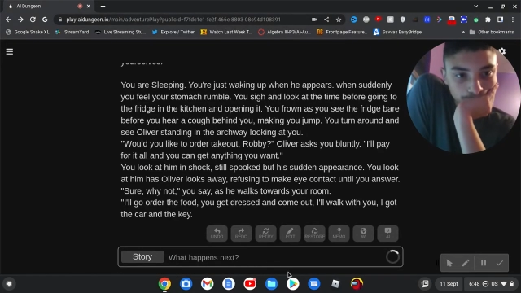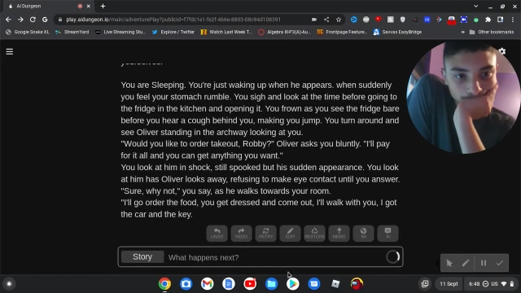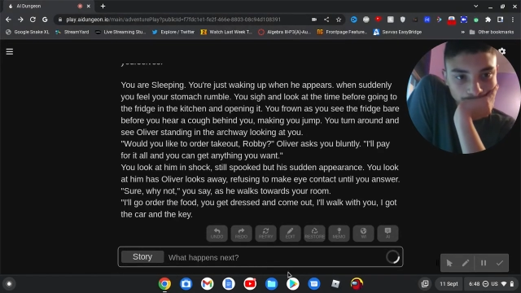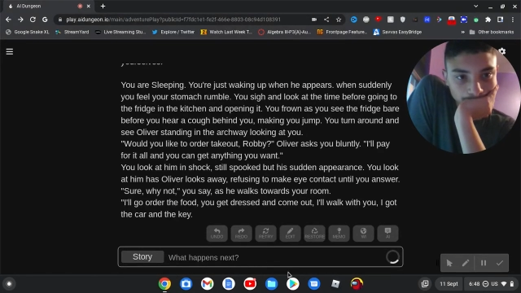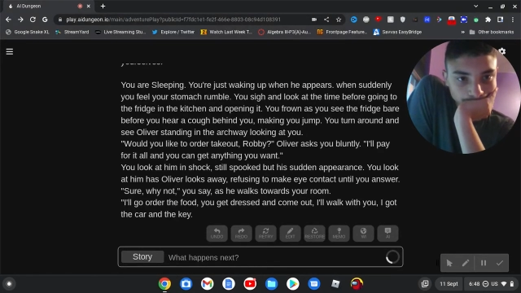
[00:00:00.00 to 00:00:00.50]

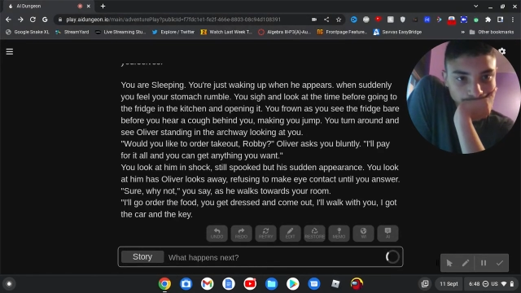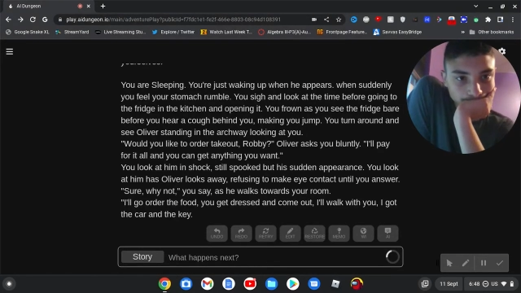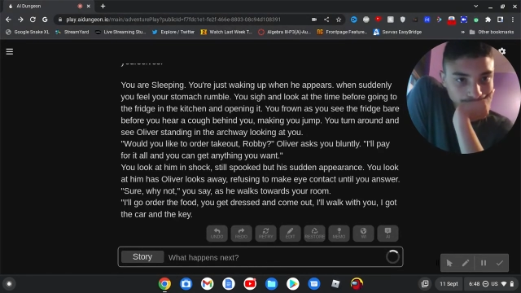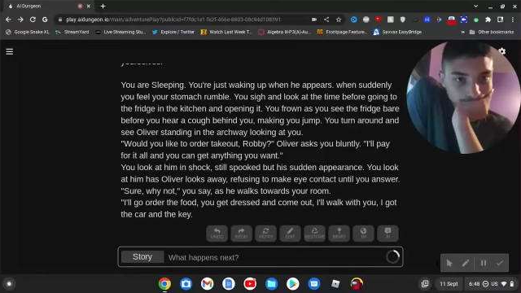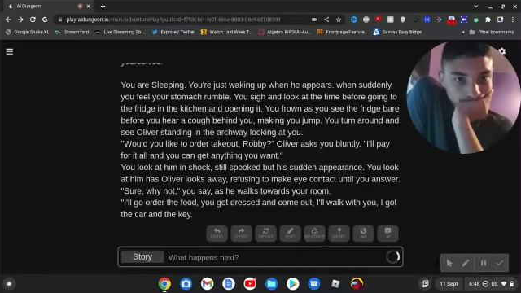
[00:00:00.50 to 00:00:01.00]

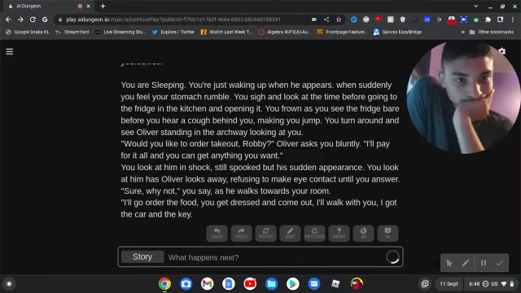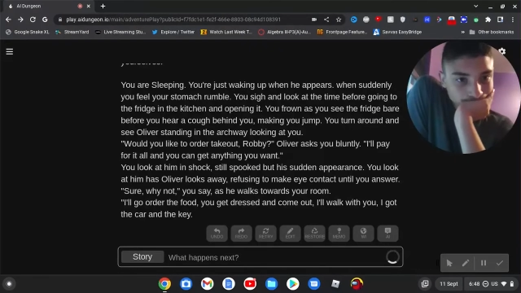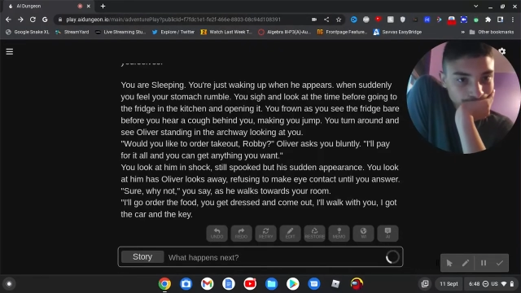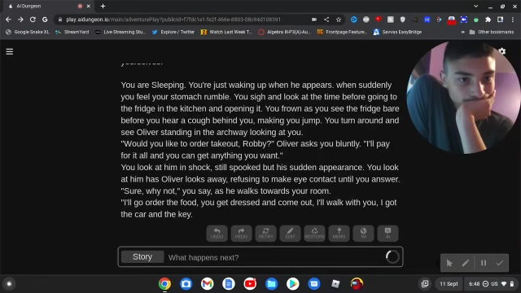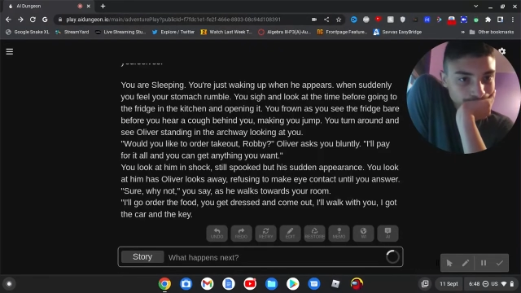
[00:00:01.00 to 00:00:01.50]

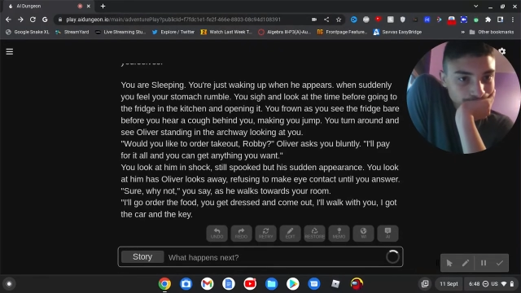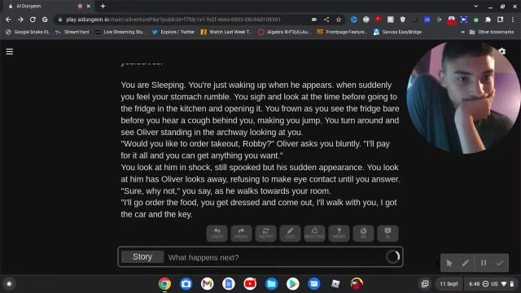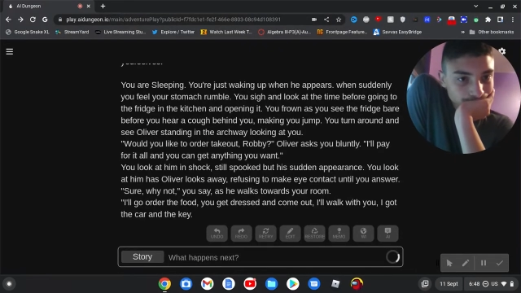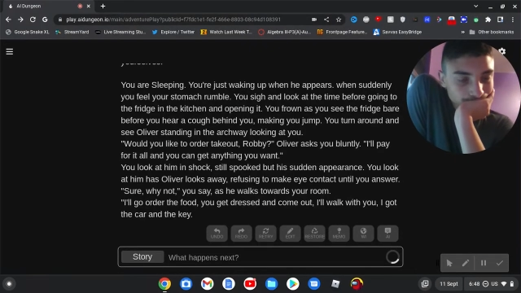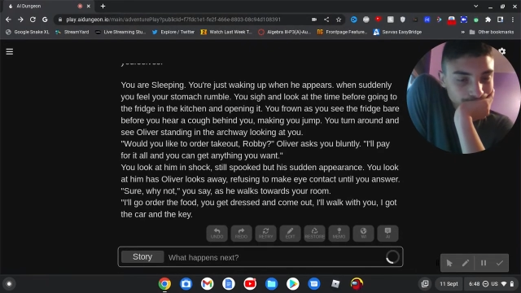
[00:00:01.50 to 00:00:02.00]

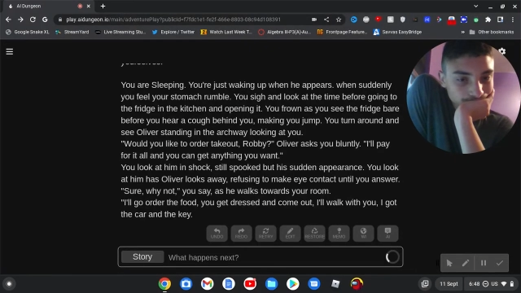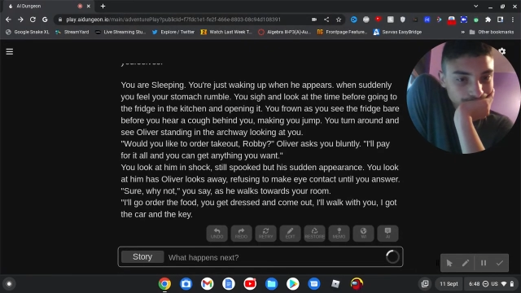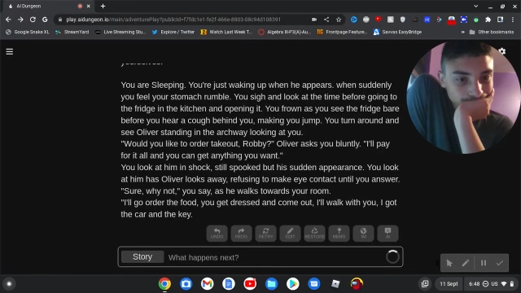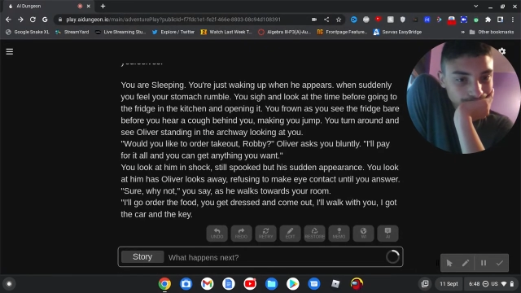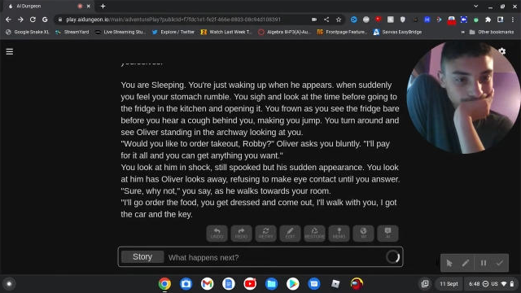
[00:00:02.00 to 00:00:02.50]

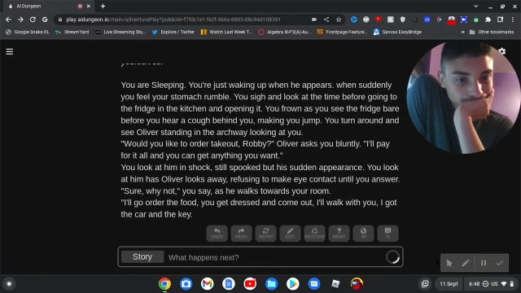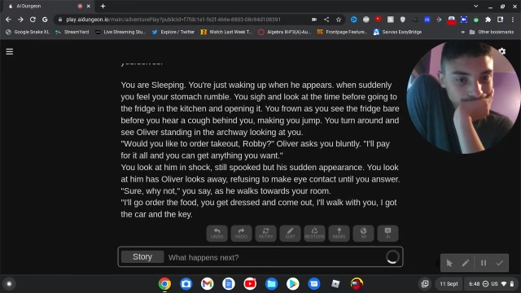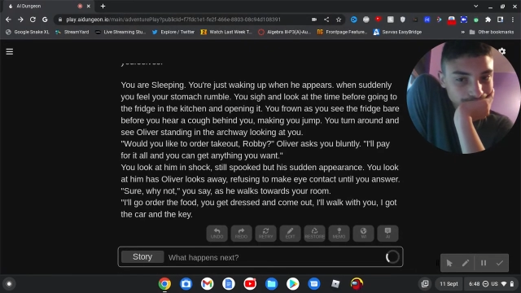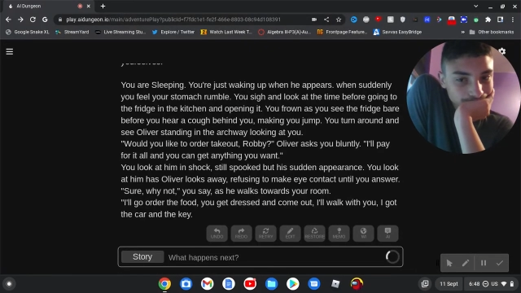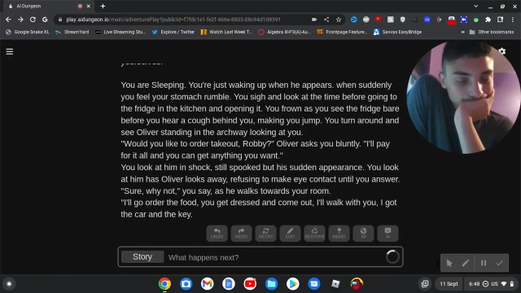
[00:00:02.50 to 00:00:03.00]

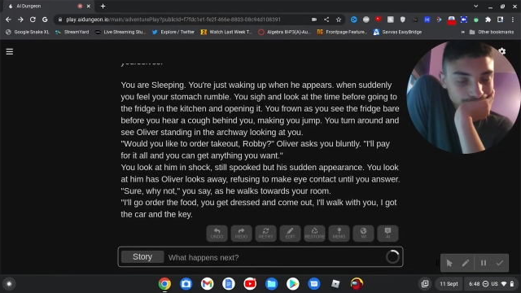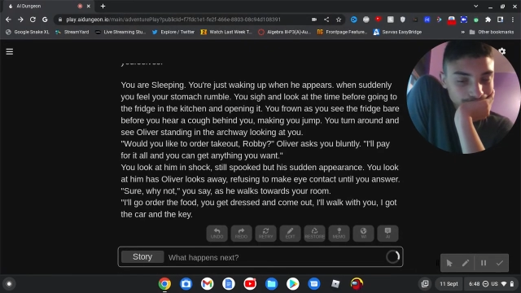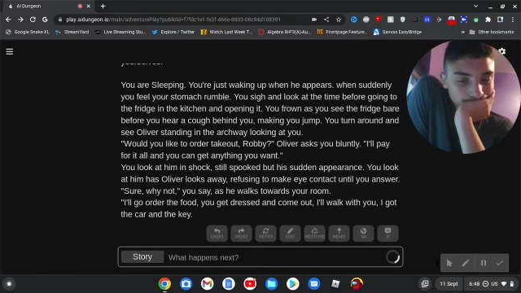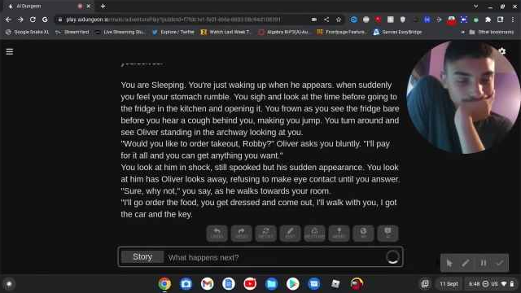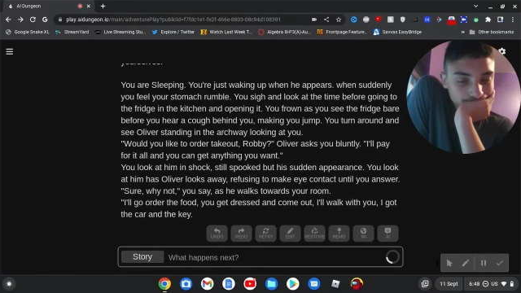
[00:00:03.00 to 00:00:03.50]

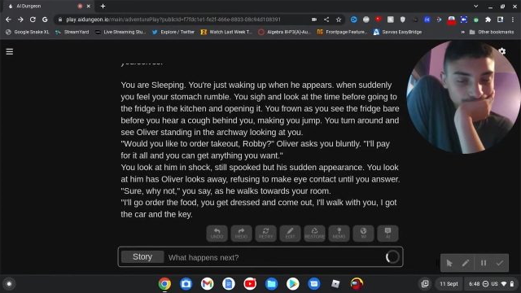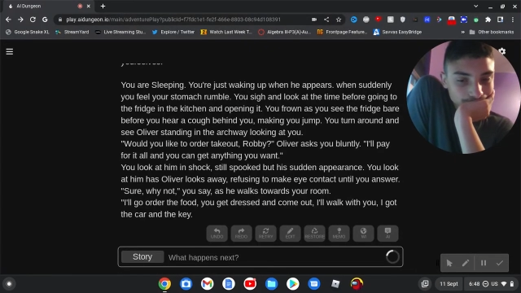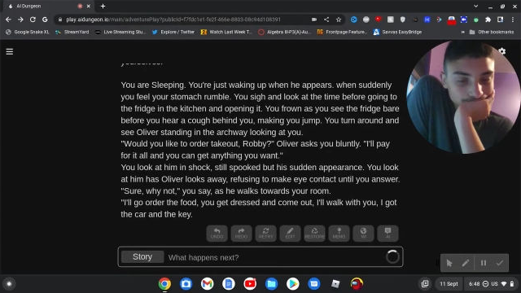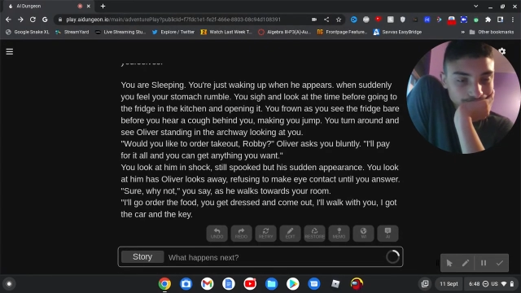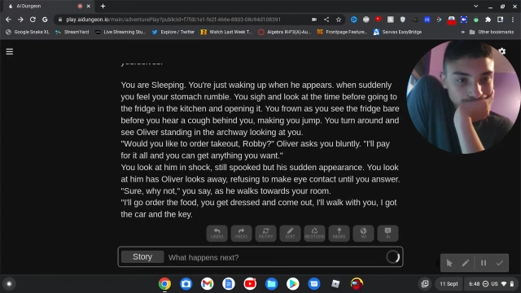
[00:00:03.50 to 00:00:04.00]

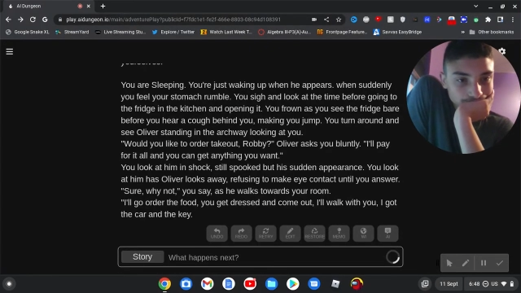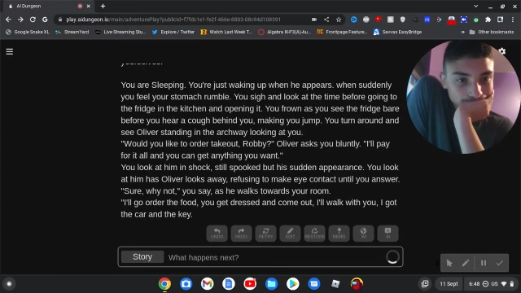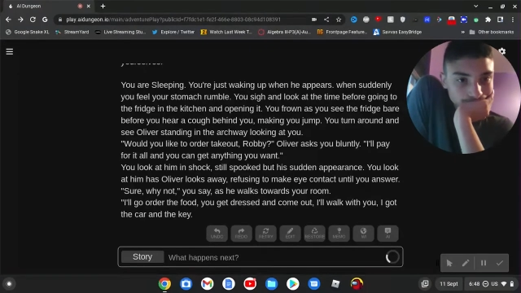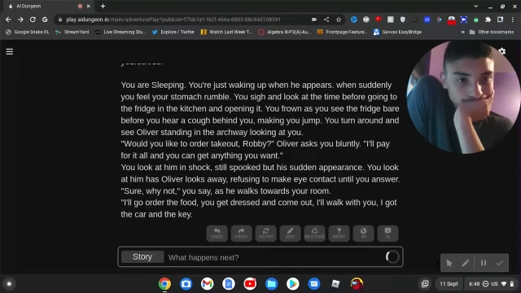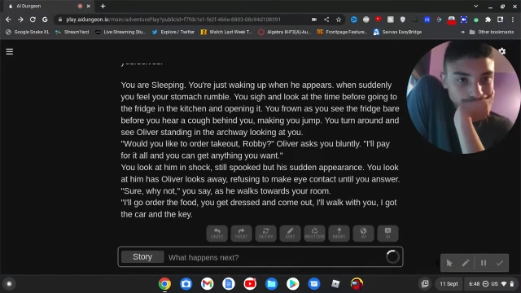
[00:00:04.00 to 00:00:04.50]

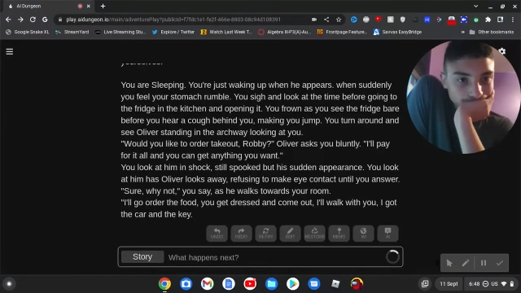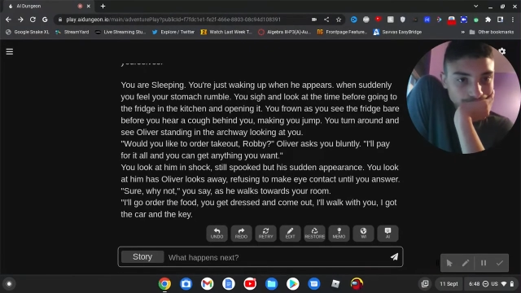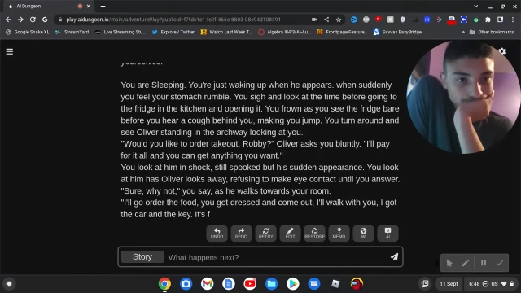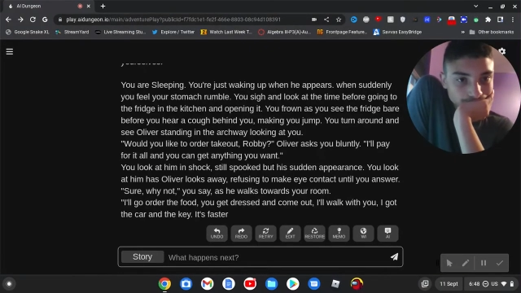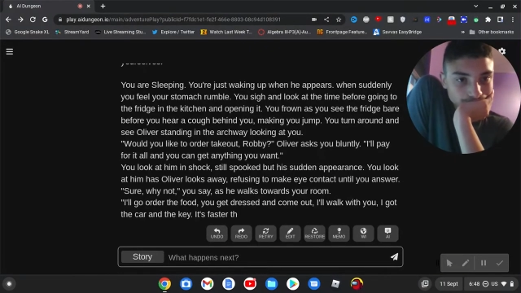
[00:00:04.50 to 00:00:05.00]

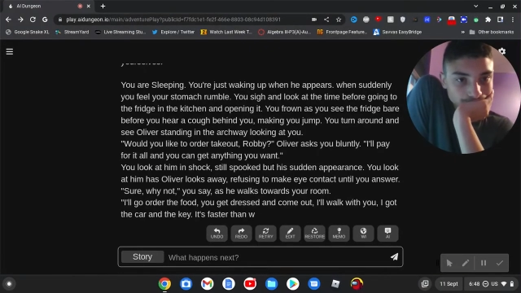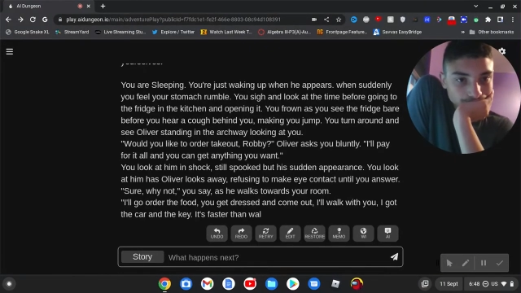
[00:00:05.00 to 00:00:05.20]
(no one is talking)